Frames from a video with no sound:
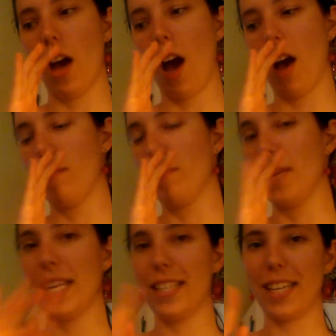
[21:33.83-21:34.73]
um,
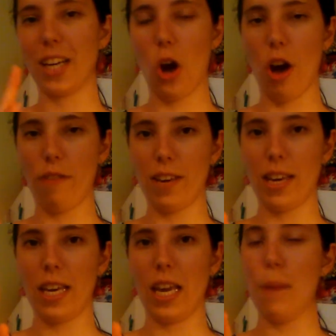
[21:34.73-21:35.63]
instant coffee.
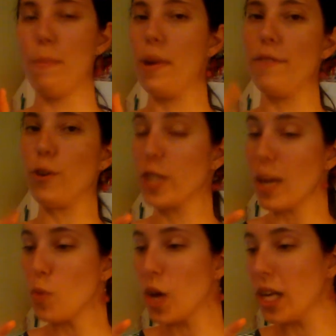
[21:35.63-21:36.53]
But if you're
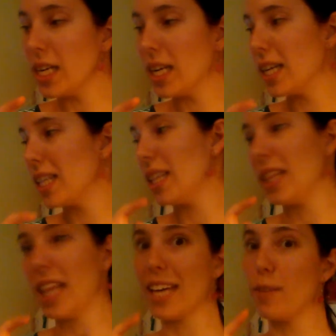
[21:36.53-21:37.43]
someone
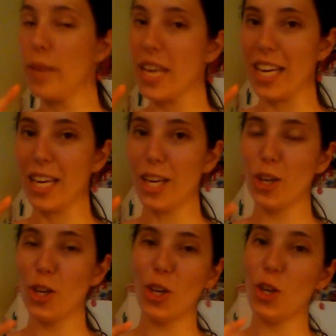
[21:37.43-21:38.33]
like me
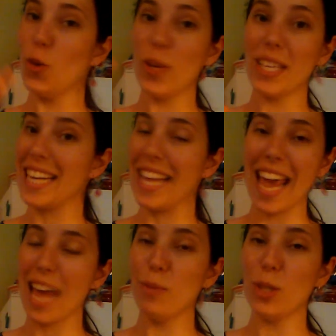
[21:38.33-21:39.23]
who isn't
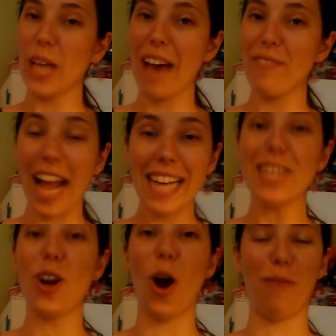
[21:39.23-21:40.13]
able to have any
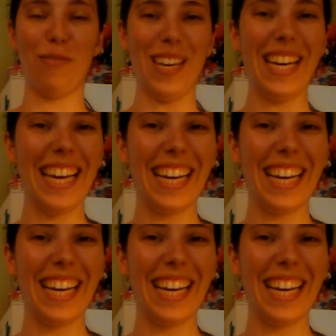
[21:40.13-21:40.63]
coffee,